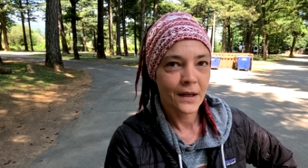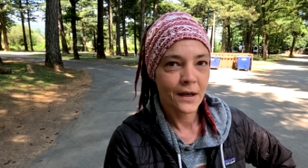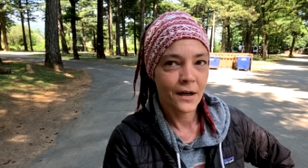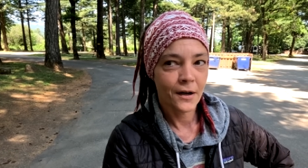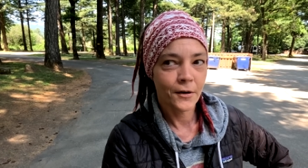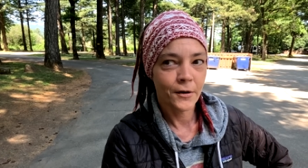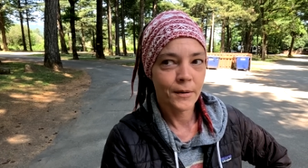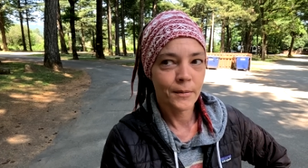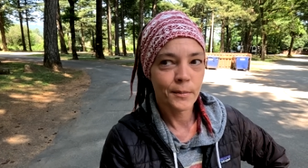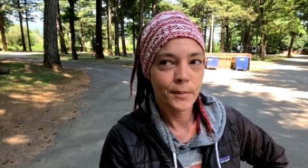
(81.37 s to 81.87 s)

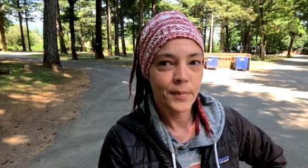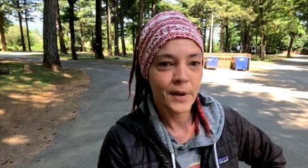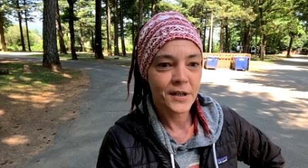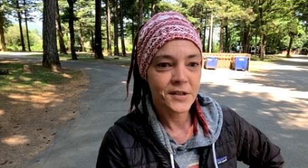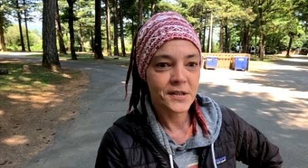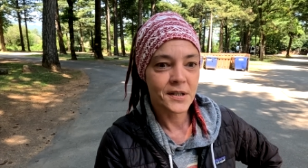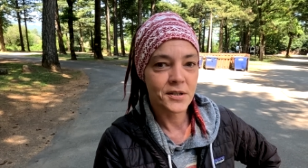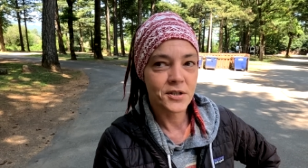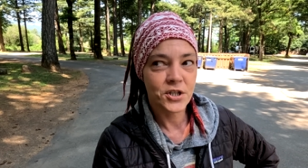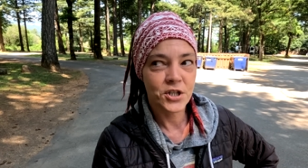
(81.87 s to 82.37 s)
how I'm
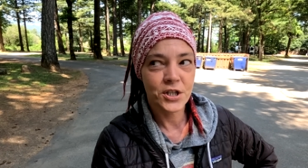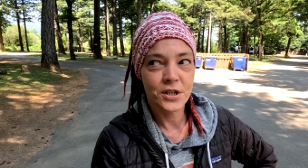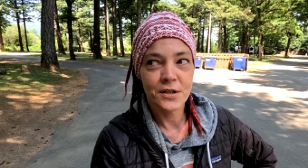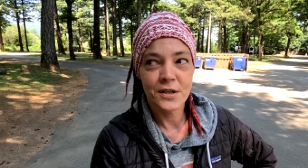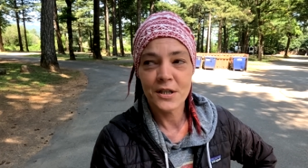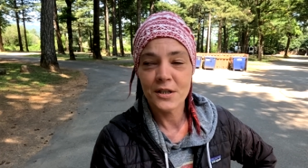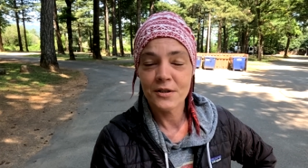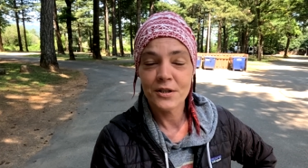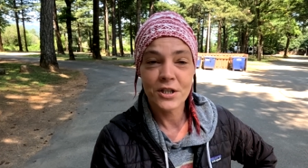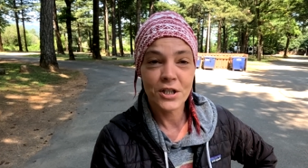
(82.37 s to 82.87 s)
about to
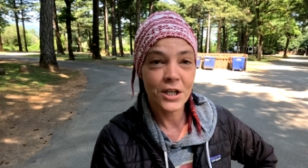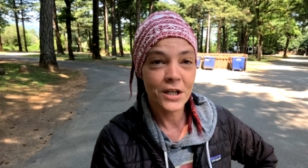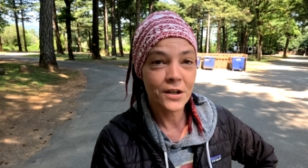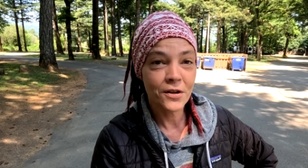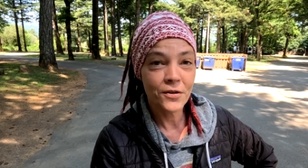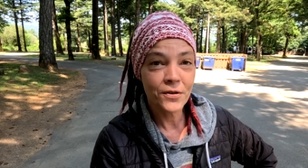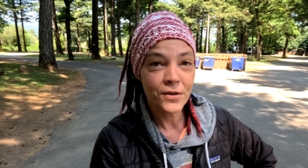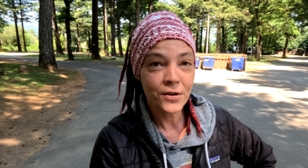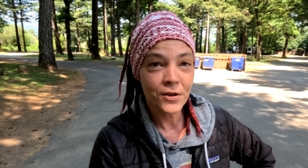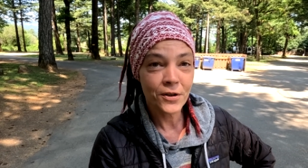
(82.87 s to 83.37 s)

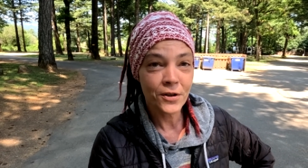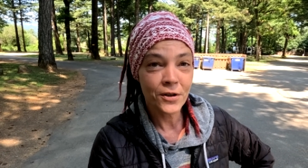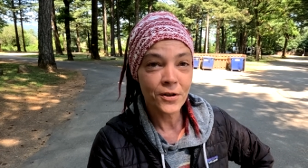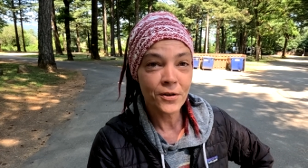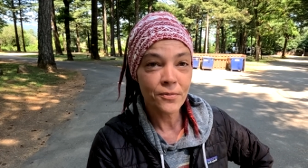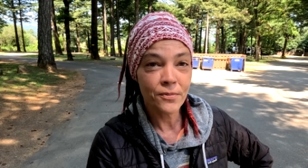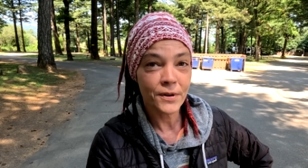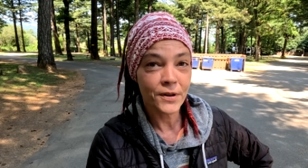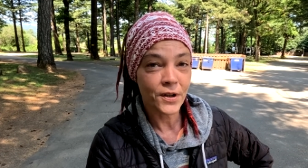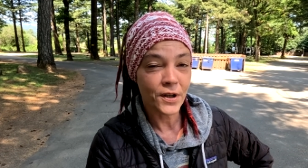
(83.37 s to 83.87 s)
cheat on
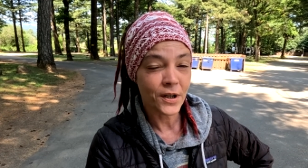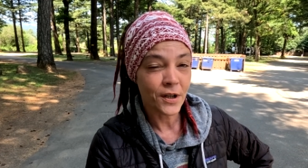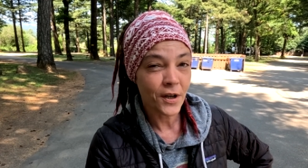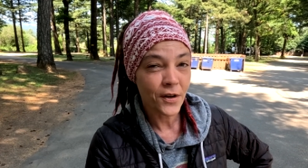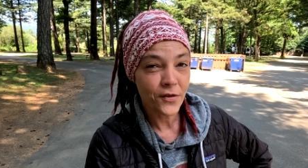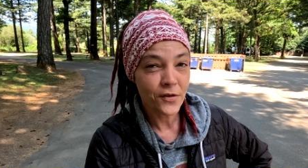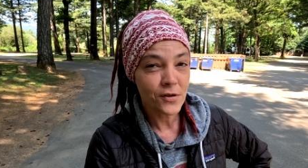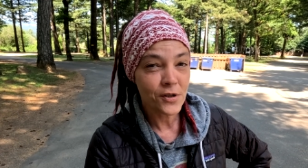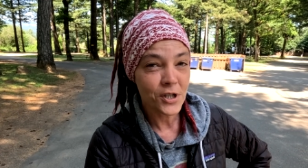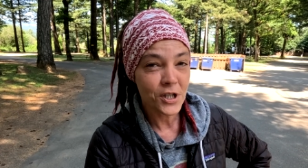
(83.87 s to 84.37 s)
her with
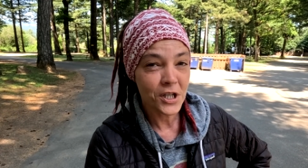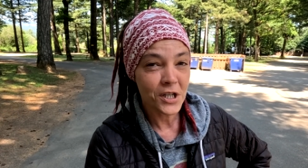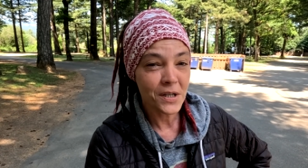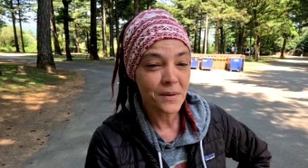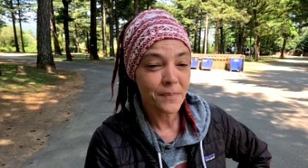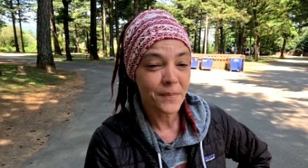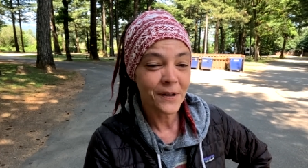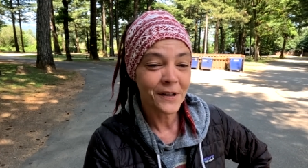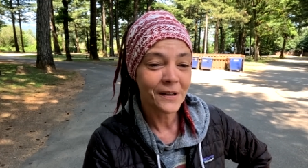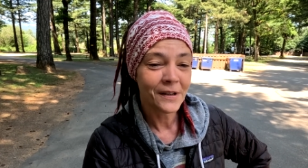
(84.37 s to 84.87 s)
another
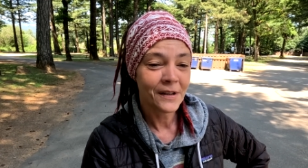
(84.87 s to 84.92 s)
Jeep.